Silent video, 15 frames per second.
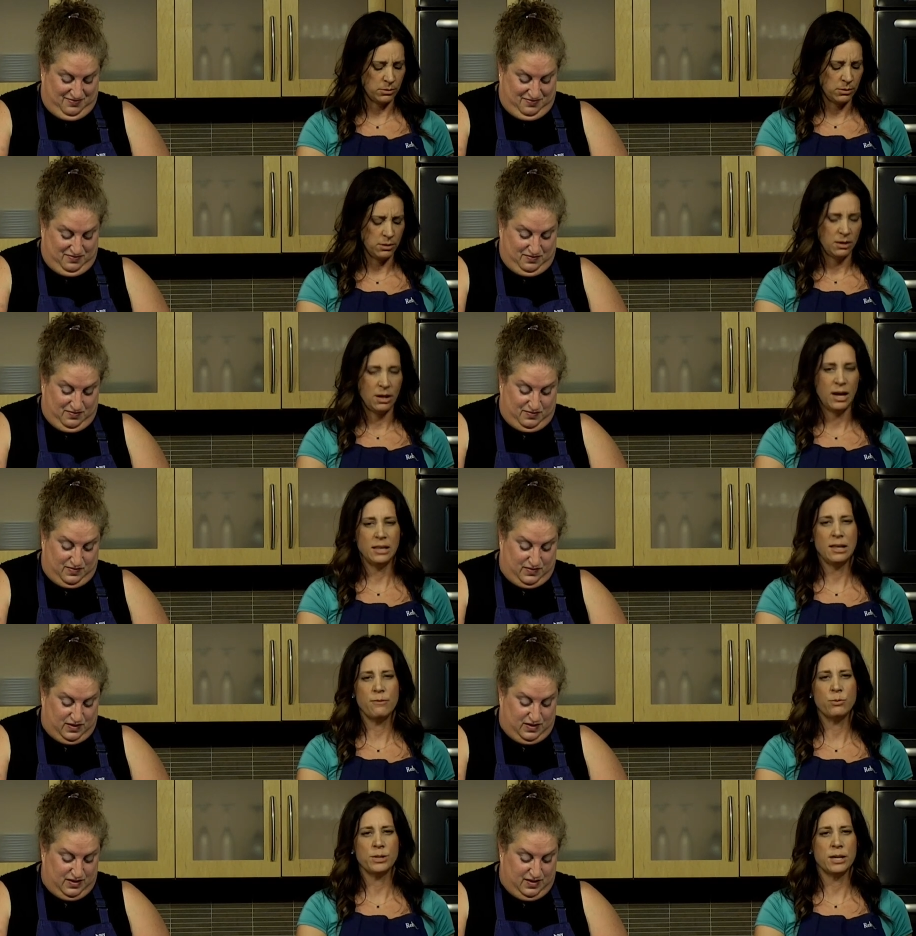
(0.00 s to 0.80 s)
Speaker 1: I love
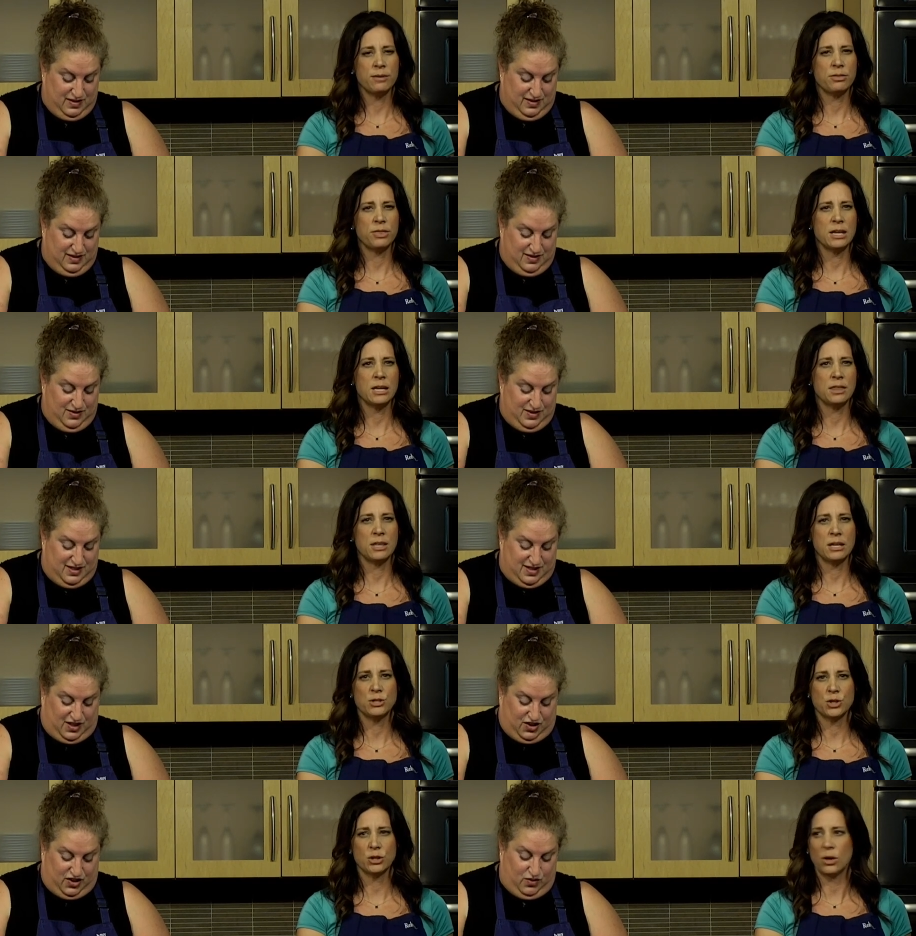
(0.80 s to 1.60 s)
when I think things are
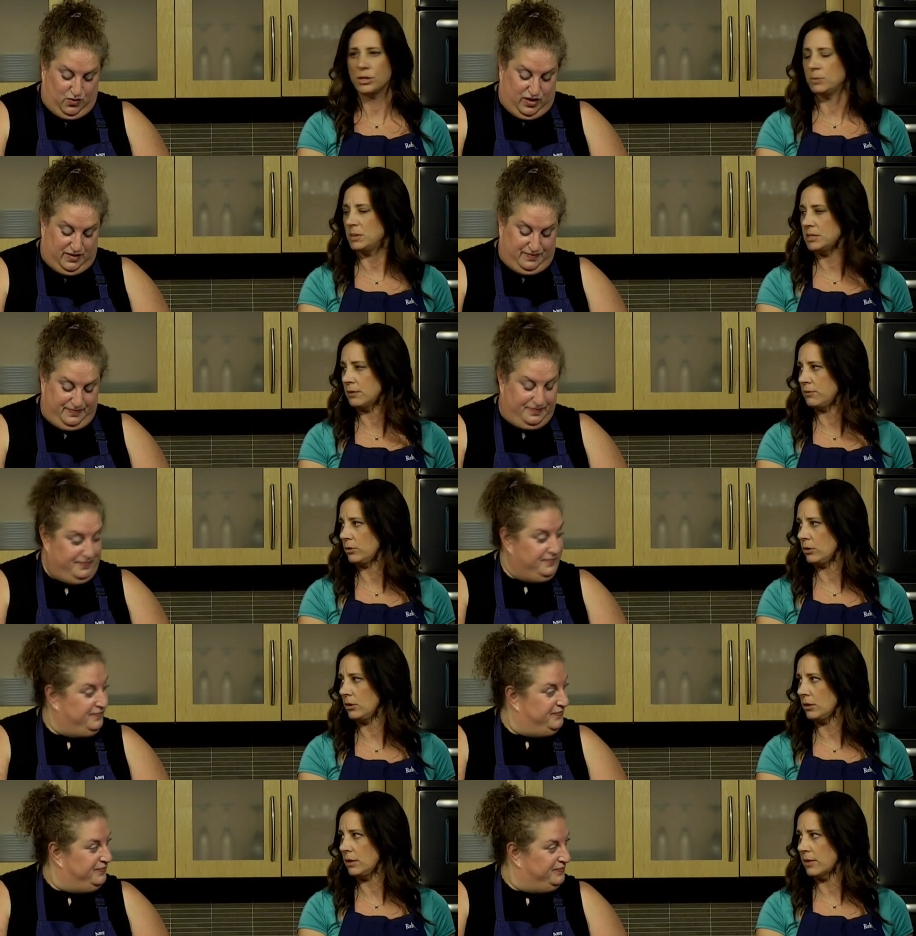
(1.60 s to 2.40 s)
going to be difficult
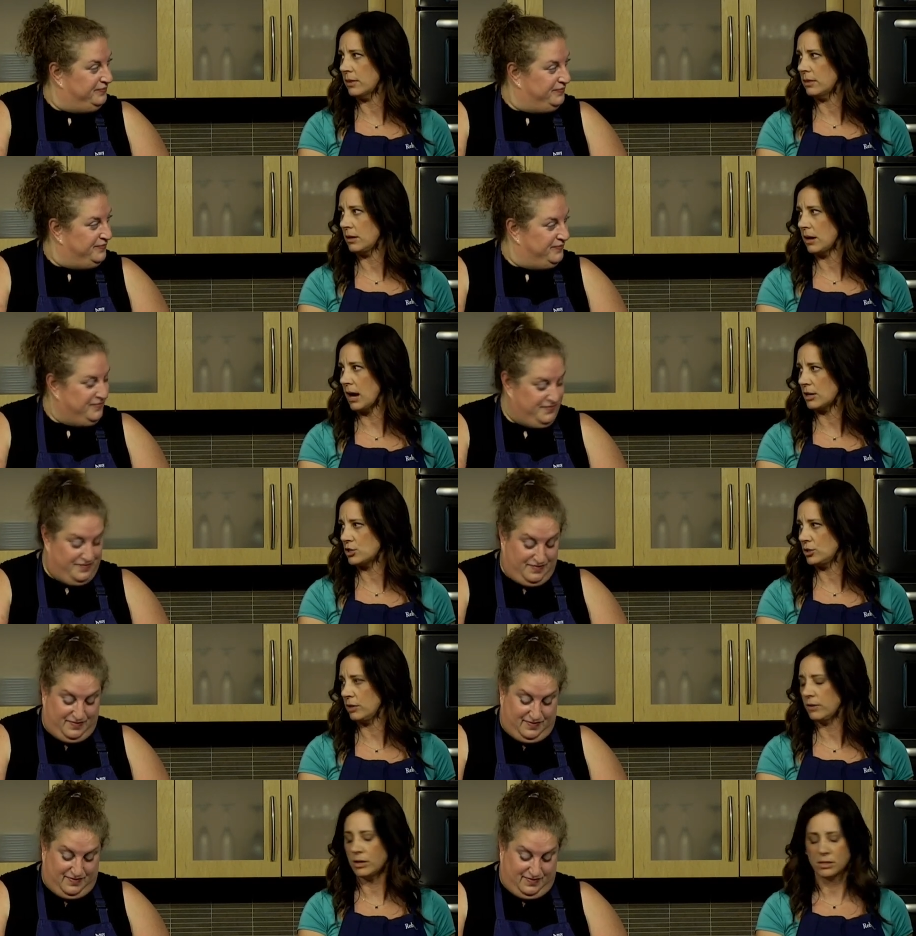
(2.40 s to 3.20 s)
and then they're actually
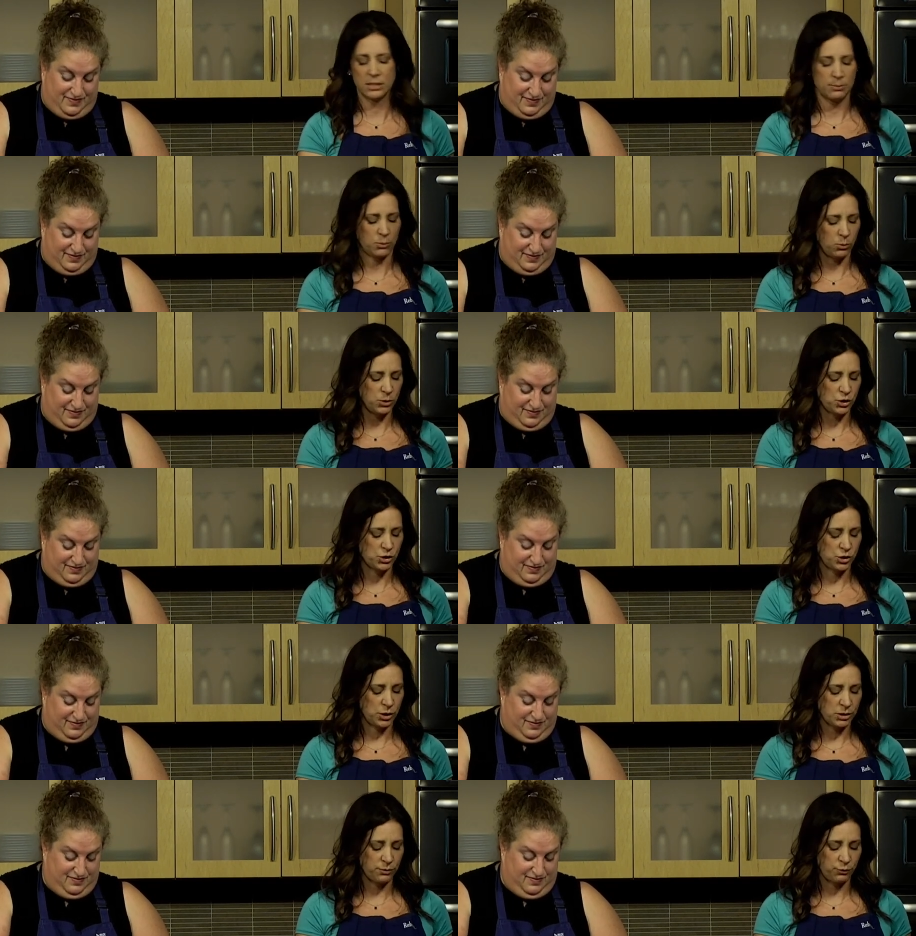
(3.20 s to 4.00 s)
very simple, which is
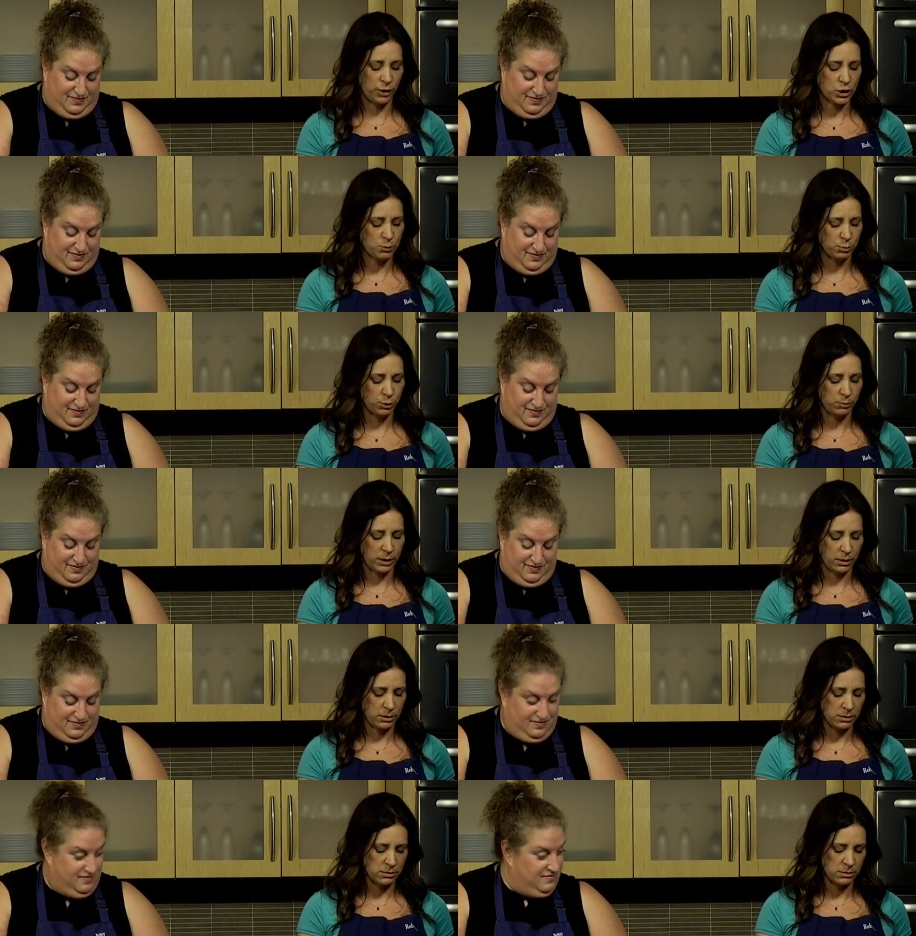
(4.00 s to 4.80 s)
just fresh
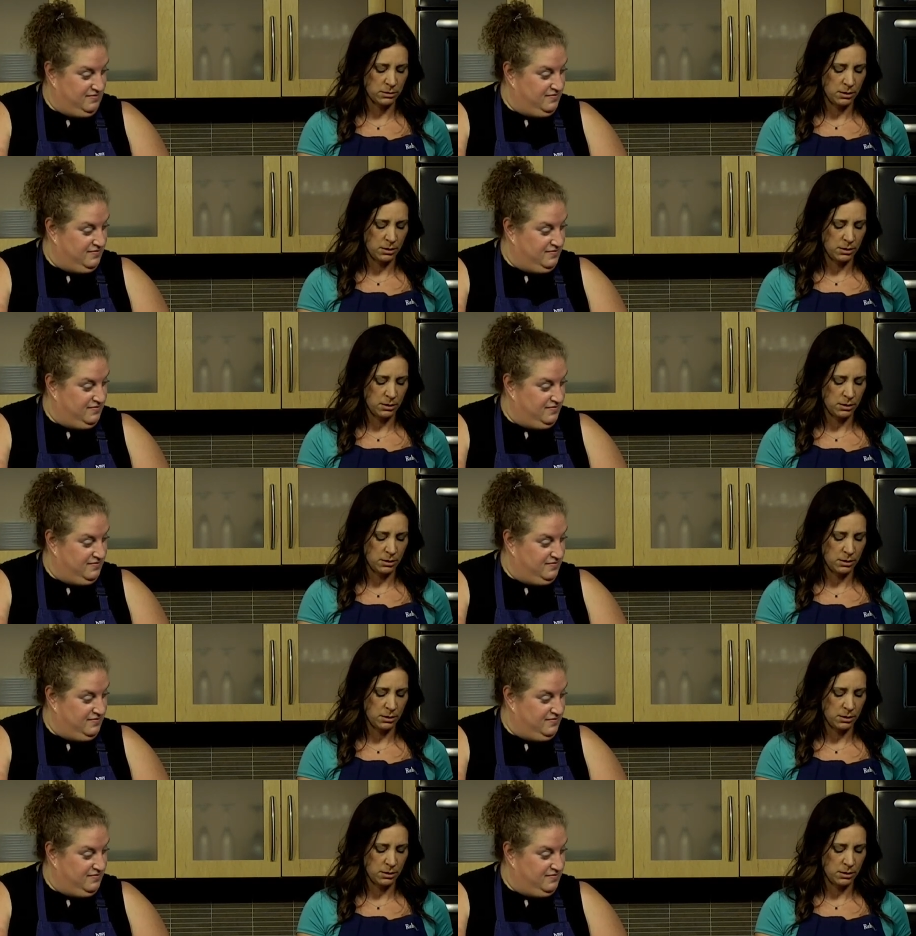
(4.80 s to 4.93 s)
blueberries,